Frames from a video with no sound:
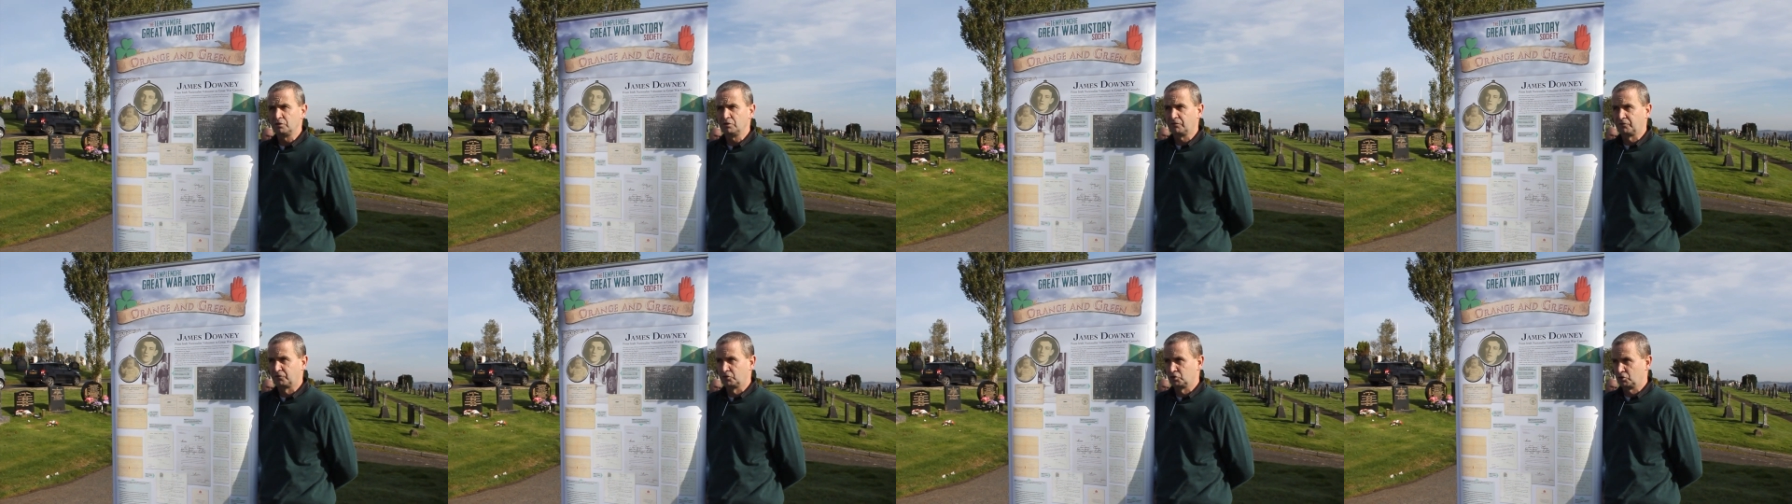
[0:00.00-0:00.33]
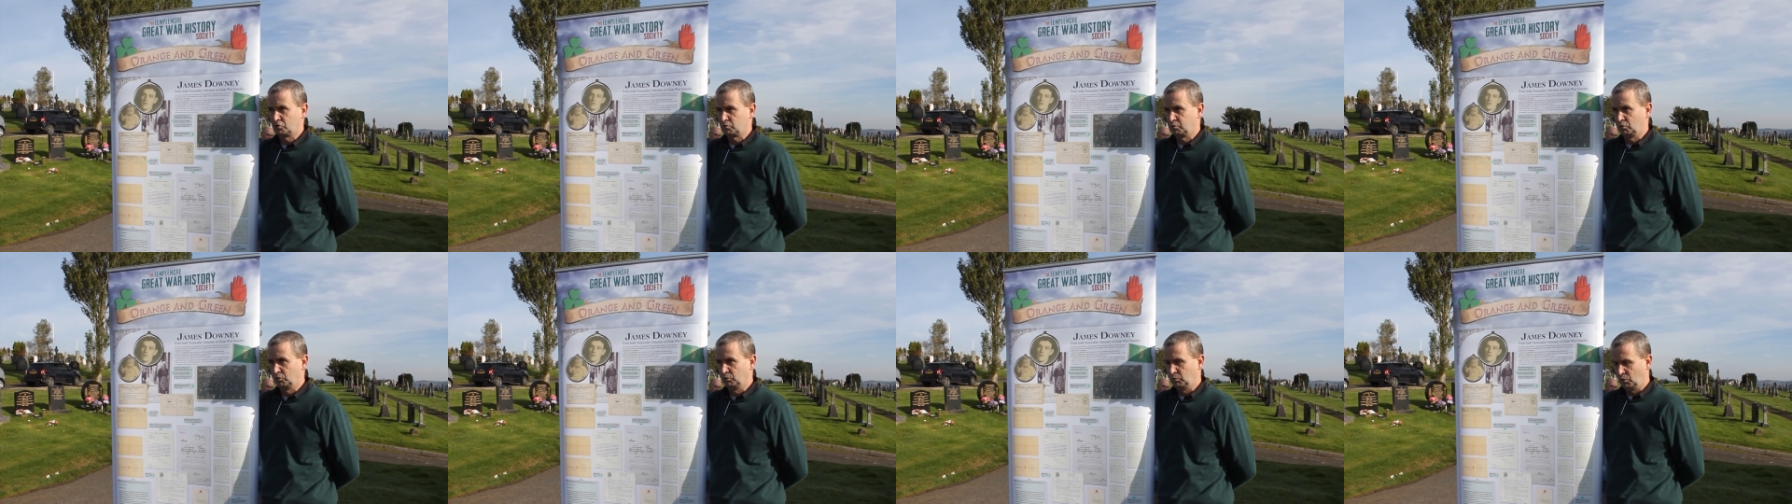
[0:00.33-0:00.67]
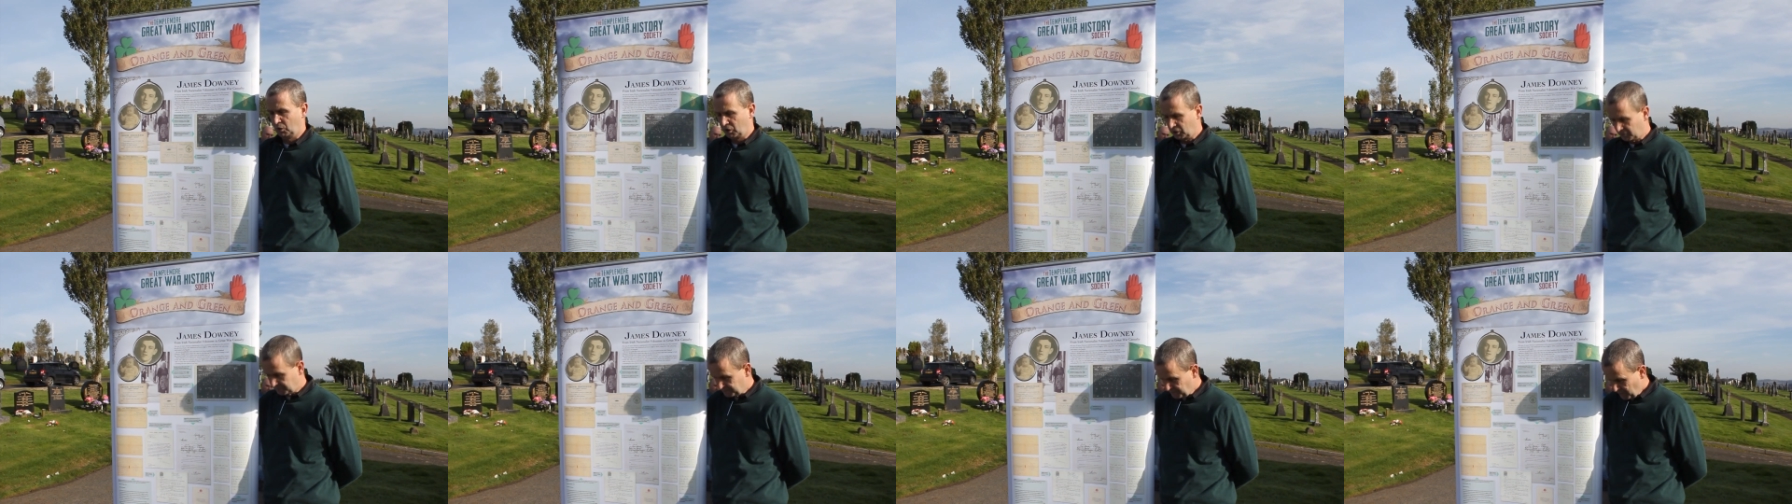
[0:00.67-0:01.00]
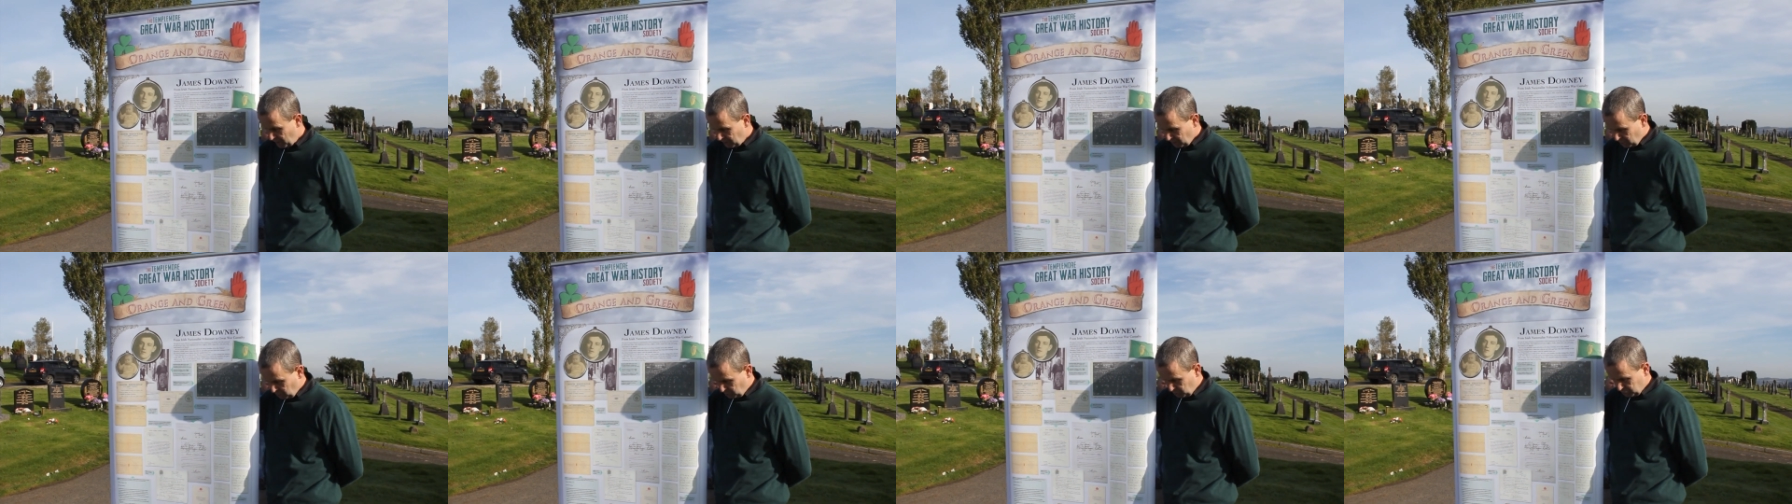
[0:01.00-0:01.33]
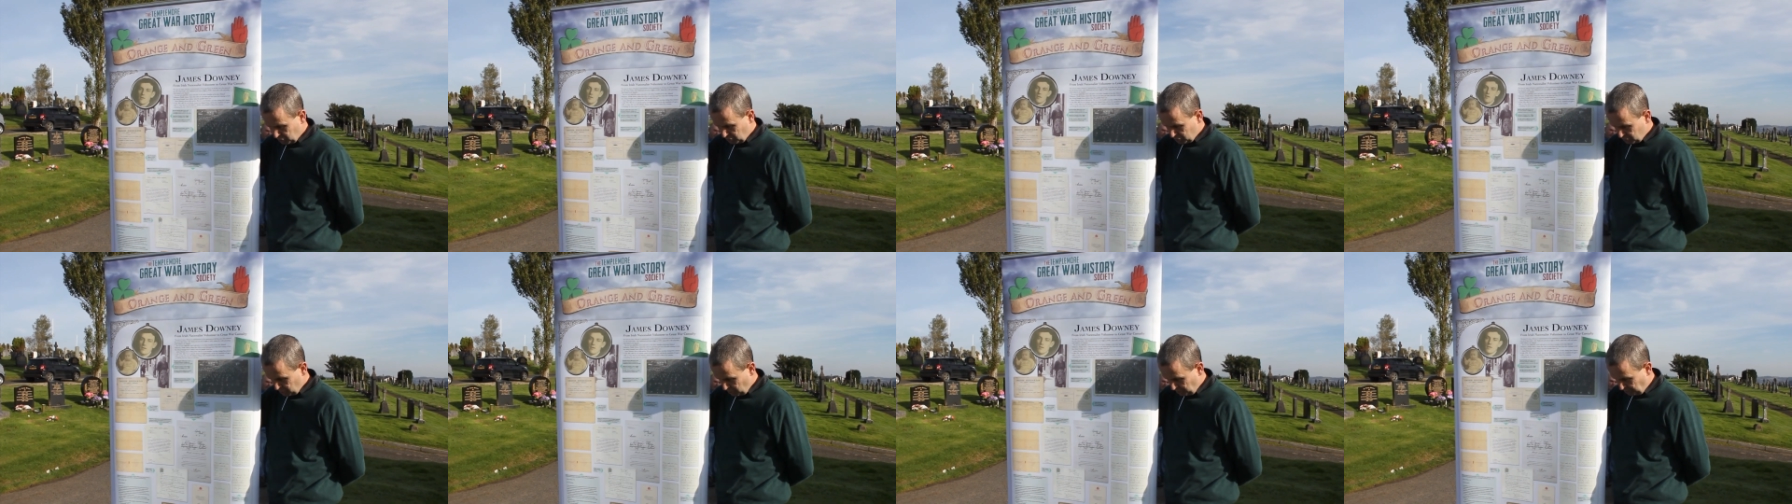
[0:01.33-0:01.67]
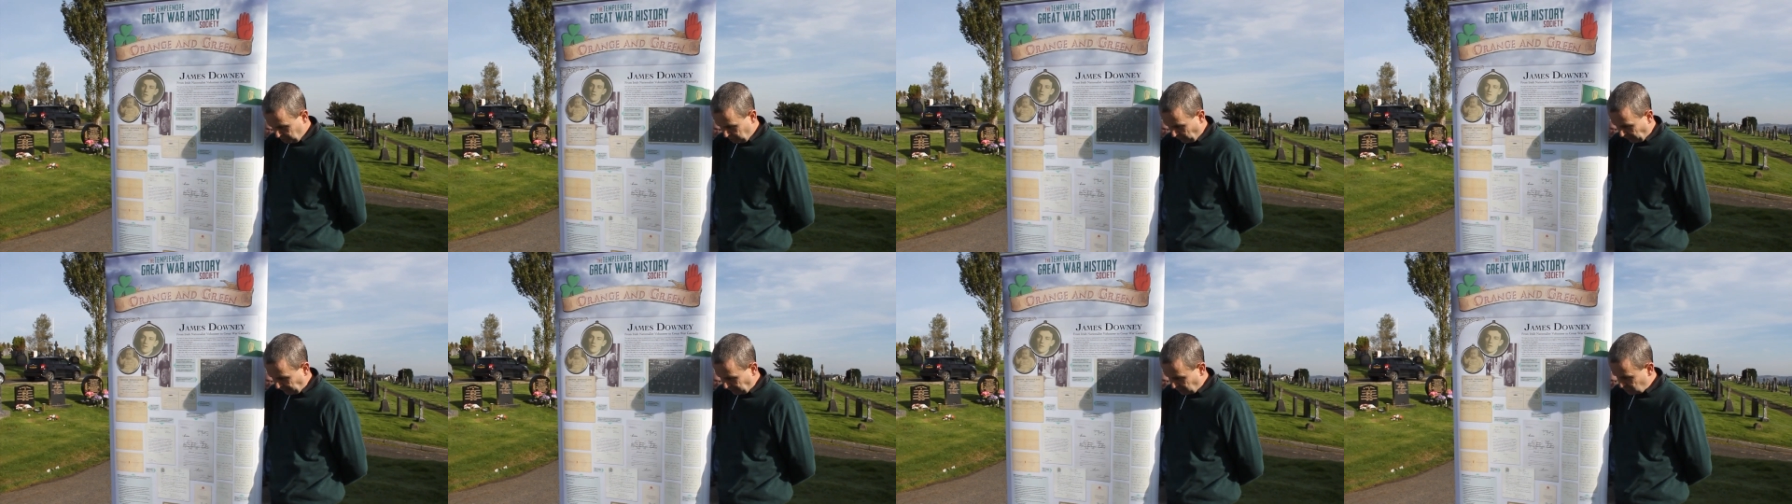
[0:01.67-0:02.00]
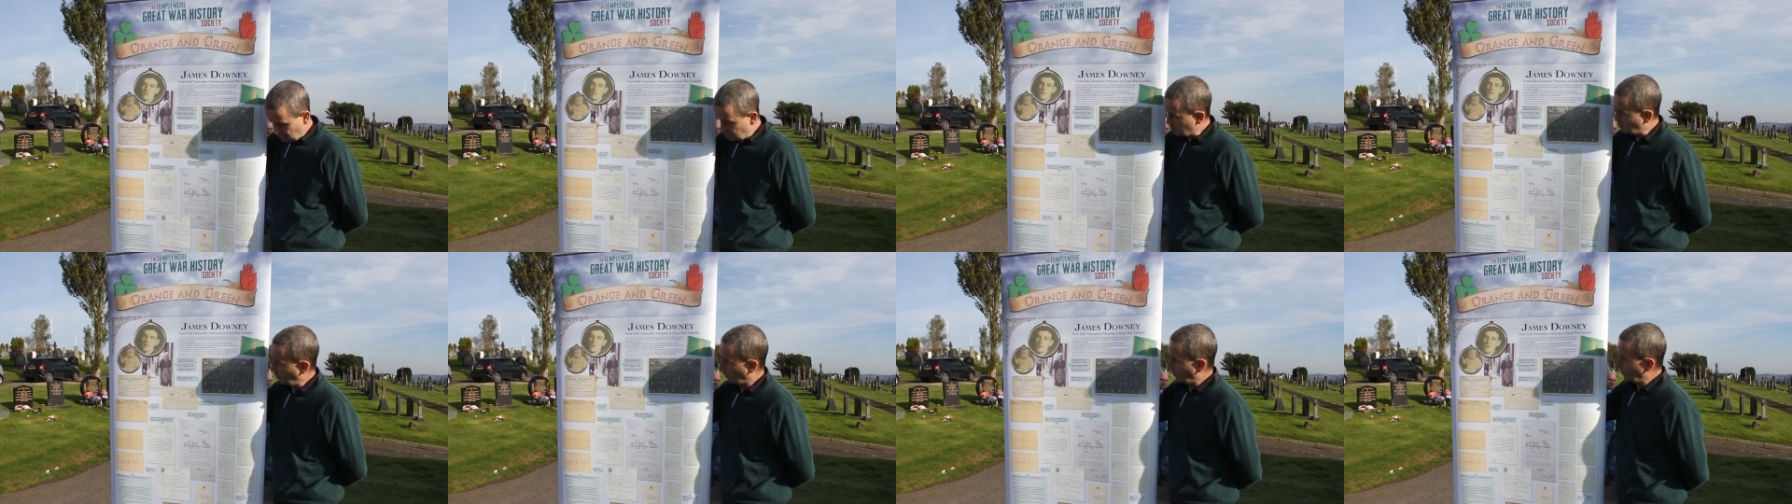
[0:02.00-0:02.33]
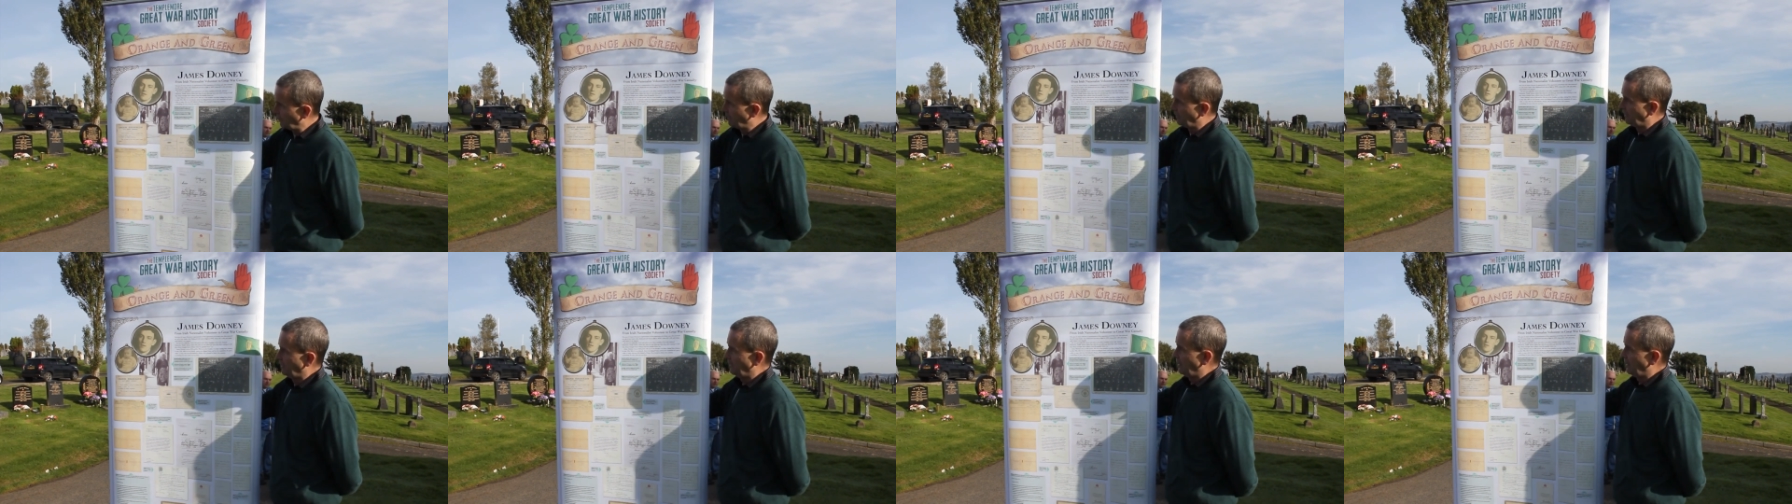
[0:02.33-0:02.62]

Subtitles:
the First World War. But there's a bigger story to